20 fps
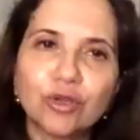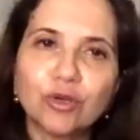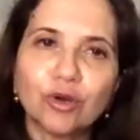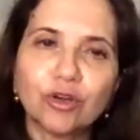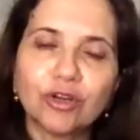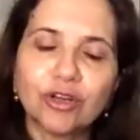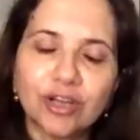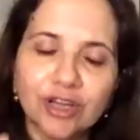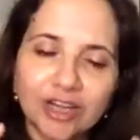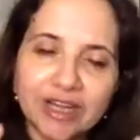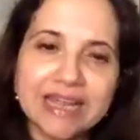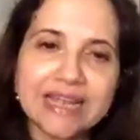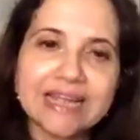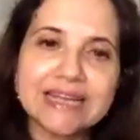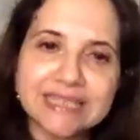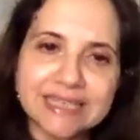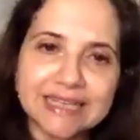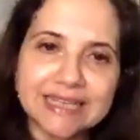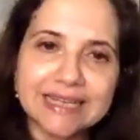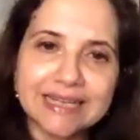
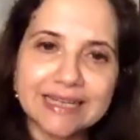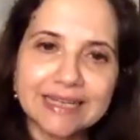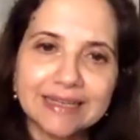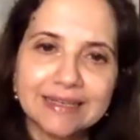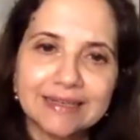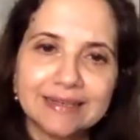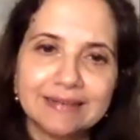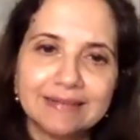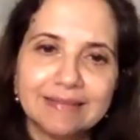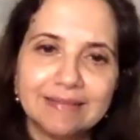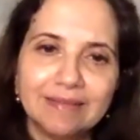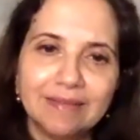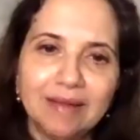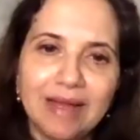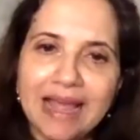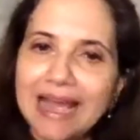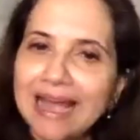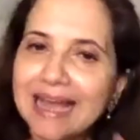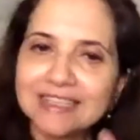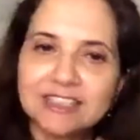creating
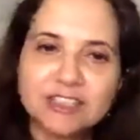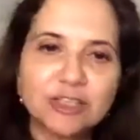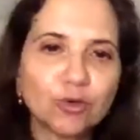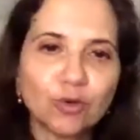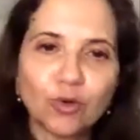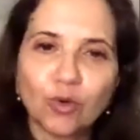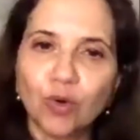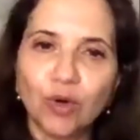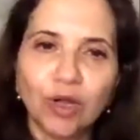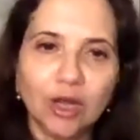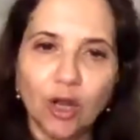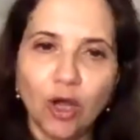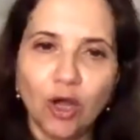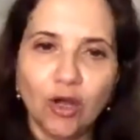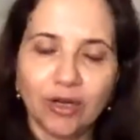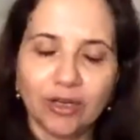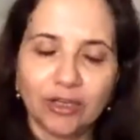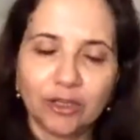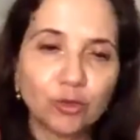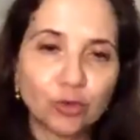as you go
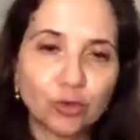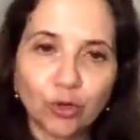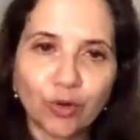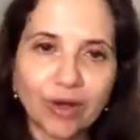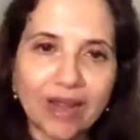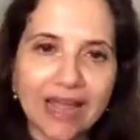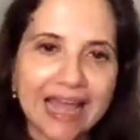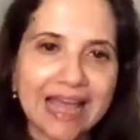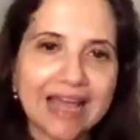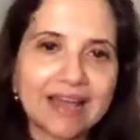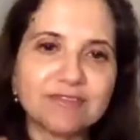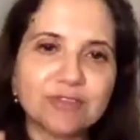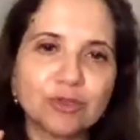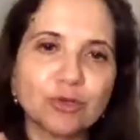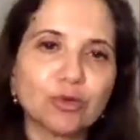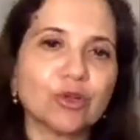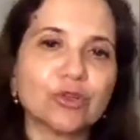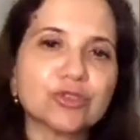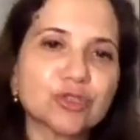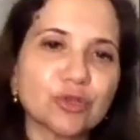along. You
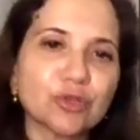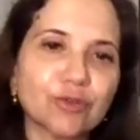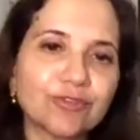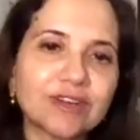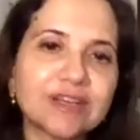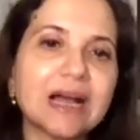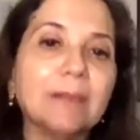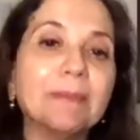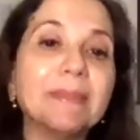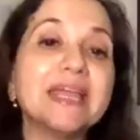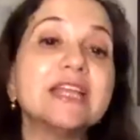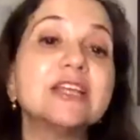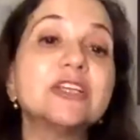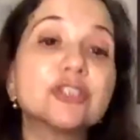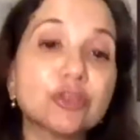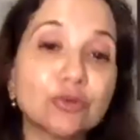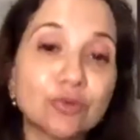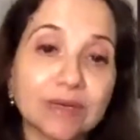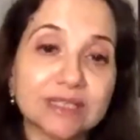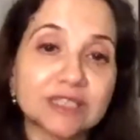don't sort of come
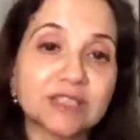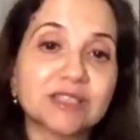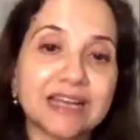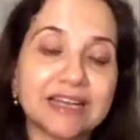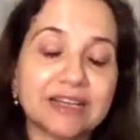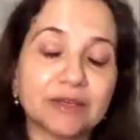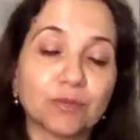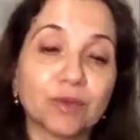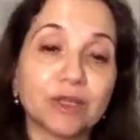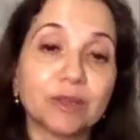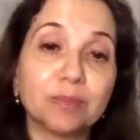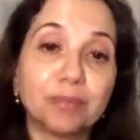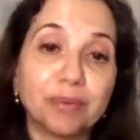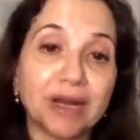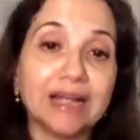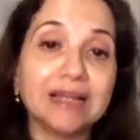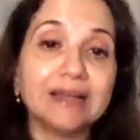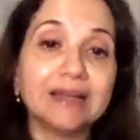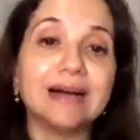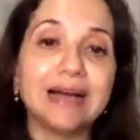into a set with
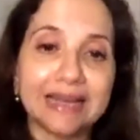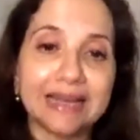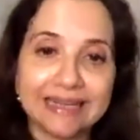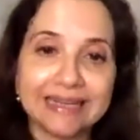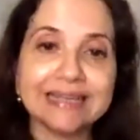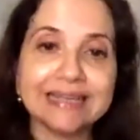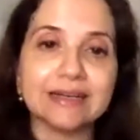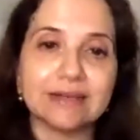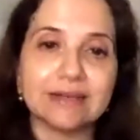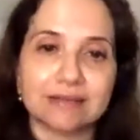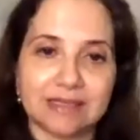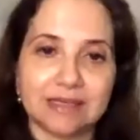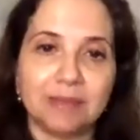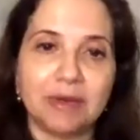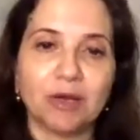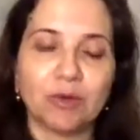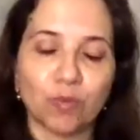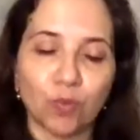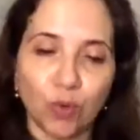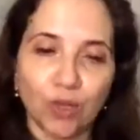prior ideas
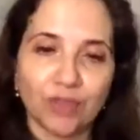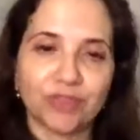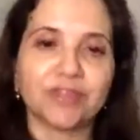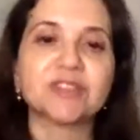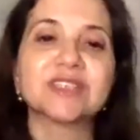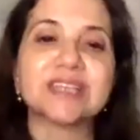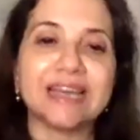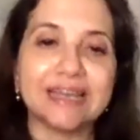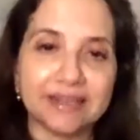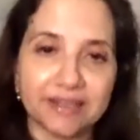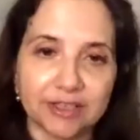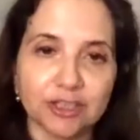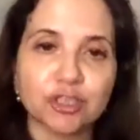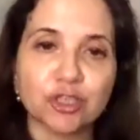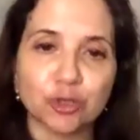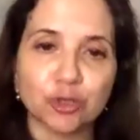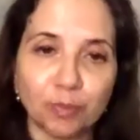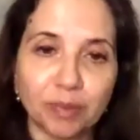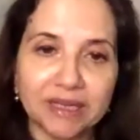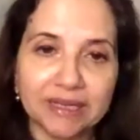about what this character should
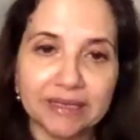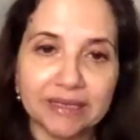be.